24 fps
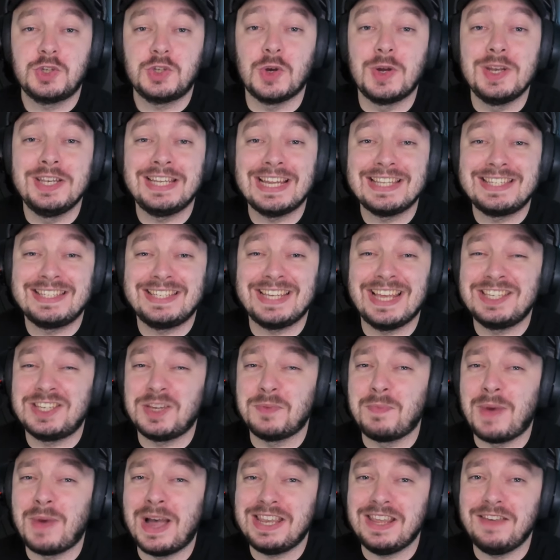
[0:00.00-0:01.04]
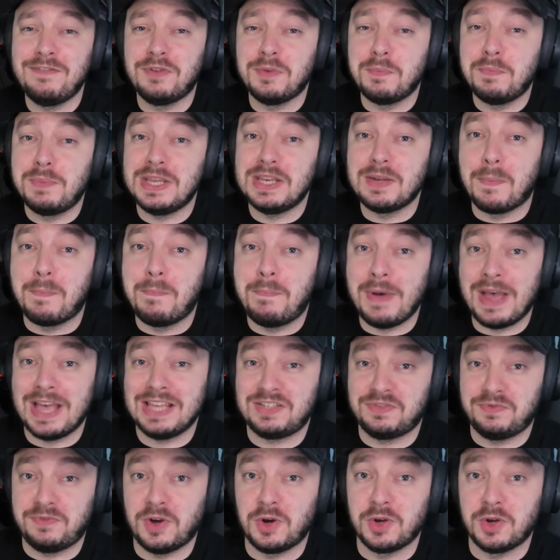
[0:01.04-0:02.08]
So in that sense, it might even be the
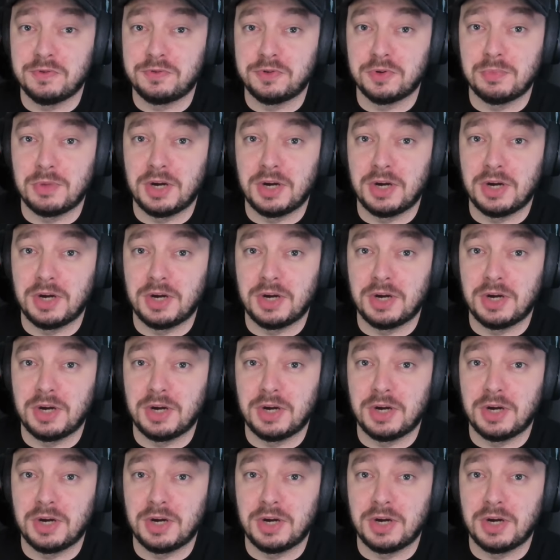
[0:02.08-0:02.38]
best value for